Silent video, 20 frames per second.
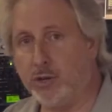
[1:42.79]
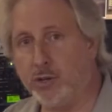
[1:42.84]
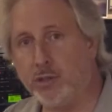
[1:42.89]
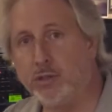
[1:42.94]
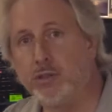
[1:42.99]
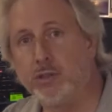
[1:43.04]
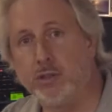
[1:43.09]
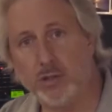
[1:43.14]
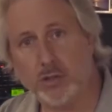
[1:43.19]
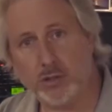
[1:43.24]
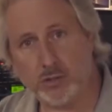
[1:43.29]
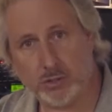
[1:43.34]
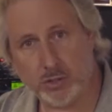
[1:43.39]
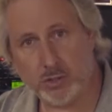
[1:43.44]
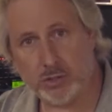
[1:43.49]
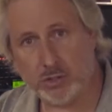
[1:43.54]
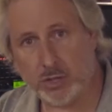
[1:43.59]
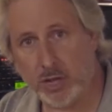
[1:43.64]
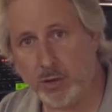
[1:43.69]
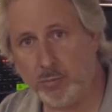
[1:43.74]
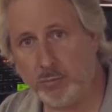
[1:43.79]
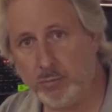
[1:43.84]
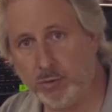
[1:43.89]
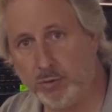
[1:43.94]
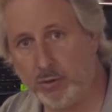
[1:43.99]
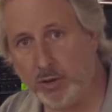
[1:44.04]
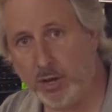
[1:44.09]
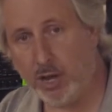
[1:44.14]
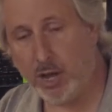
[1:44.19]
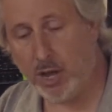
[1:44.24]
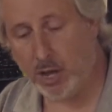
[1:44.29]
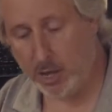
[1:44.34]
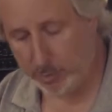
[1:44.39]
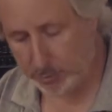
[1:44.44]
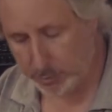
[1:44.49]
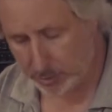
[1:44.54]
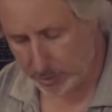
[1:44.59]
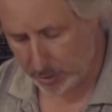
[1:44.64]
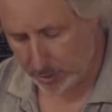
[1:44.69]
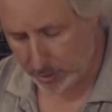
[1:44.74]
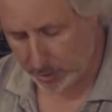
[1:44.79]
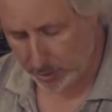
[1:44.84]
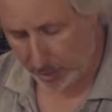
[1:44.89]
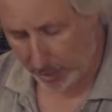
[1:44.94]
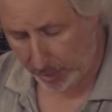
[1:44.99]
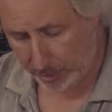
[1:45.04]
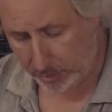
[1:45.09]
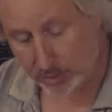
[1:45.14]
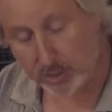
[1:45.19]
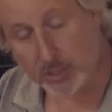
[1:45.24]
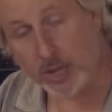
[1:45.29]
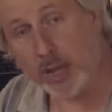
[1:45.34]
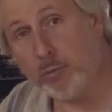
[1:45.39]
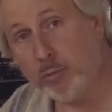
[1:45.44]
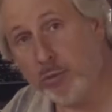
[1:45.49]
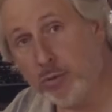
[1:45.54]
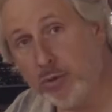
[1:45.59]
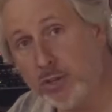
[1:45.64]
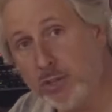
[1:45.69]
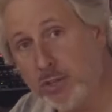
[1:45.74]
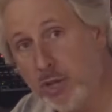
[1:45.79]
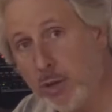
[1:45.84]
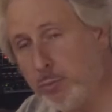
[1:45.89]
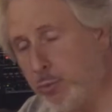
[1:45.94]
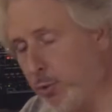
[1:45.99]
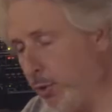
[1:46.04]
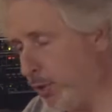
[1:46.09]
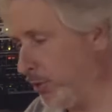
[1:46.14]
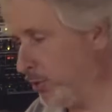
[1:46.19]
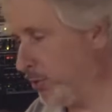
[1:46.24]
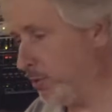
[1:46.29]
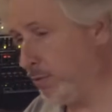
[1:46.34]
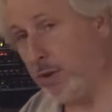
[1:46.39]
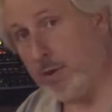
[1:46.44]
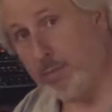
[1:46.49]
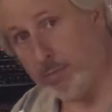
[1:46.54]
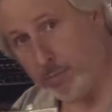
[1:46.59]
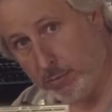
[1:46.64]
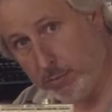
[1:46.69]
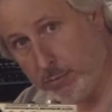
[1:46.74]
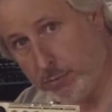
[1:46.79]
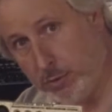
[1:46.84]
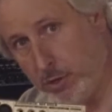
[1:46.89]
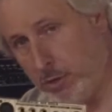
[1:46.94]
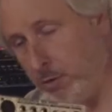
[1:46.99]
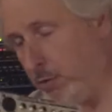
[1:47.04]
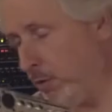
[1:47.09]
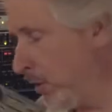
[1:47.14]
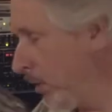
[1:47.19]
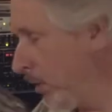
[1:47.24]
and there's the same 3 knobs at the same 3 set points, right? So